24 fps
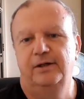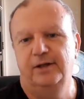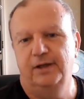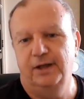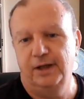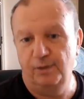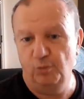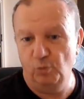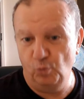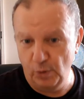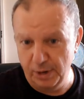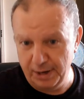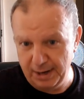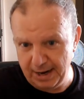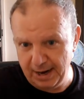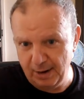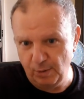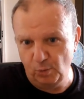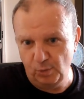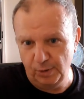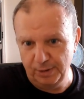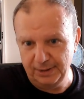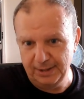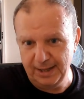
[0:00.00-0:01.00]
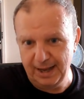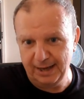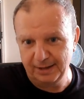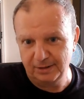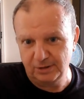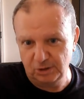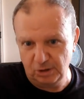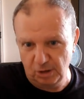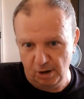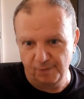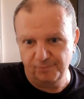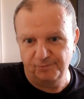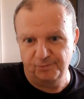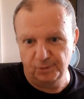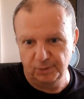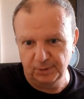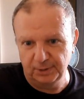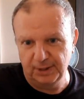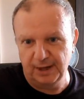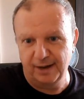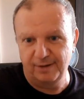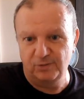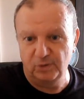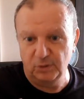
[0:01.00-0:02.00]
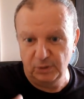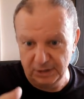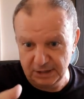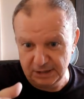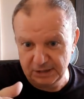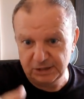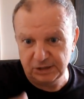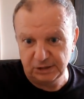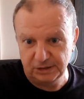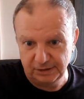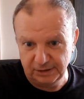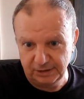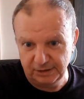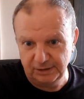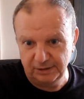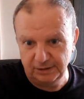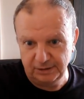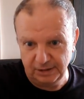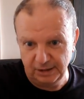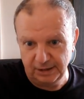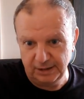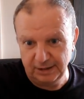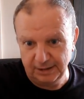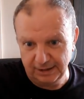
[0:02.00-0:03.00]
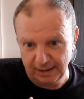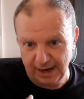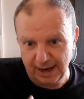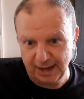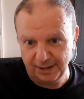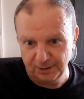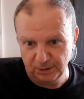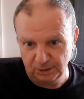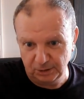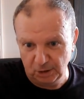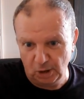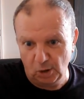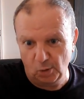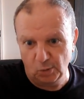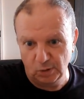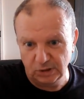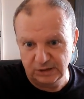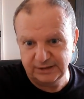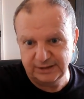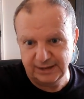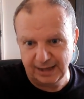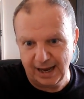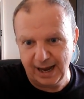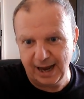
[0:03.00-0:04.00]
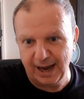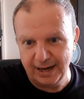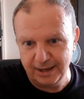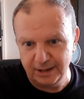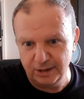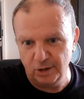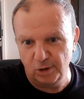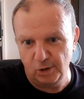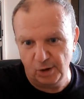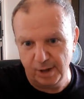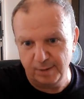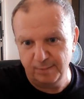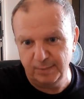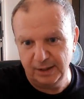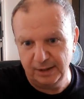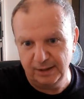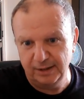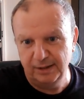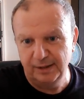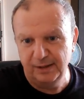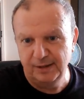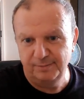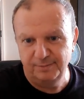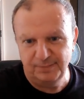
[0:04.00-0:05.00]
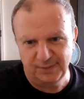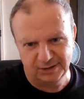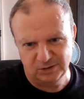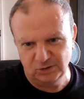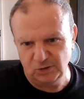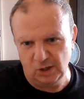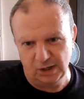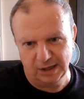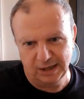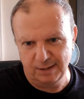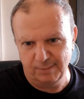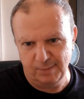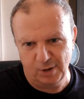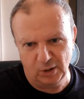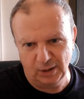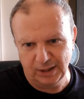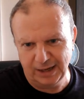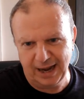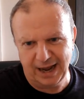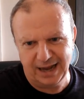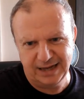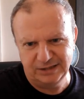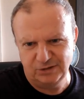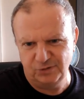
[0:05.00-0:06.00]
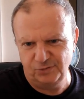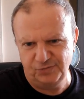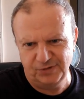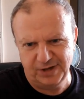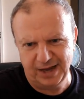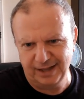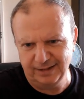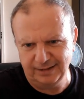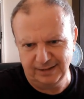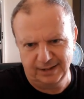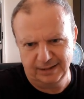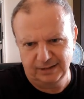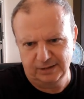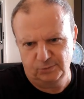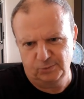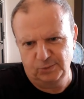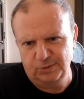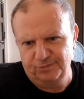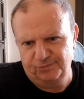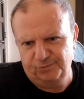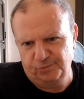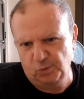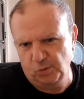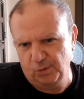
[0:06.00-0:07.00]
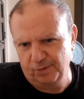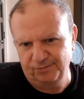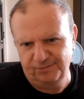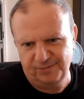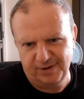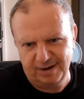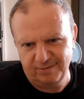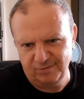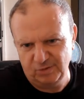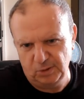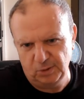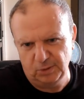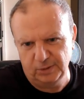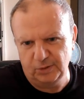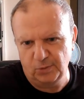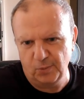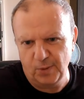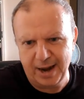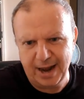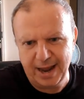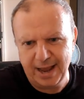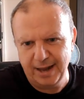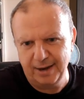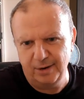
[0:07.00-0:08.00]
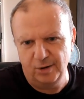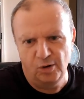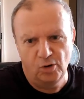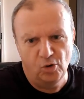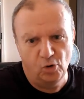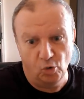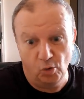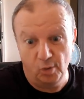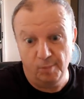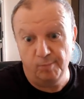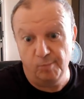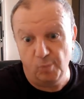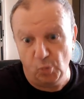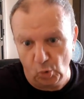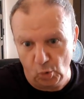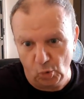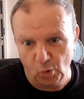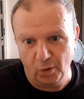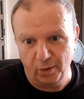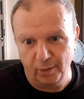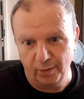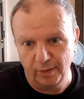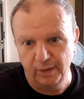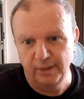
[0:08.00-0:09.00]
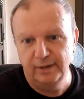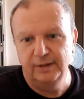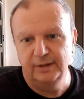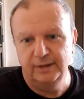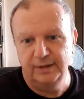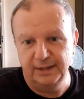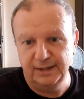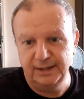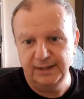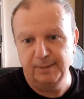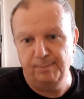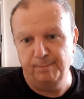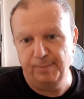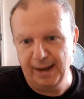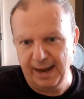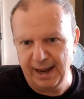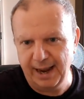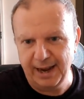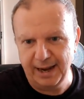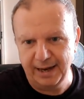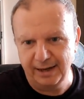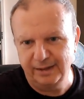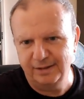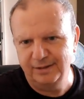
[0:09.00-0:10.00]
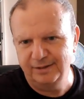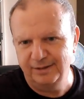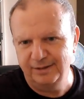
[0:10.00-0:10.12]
And when that comfort level is on the lower side, you know what I mean? I'm not talking about guys who've got like $300,000-$500,000 or more in the bank.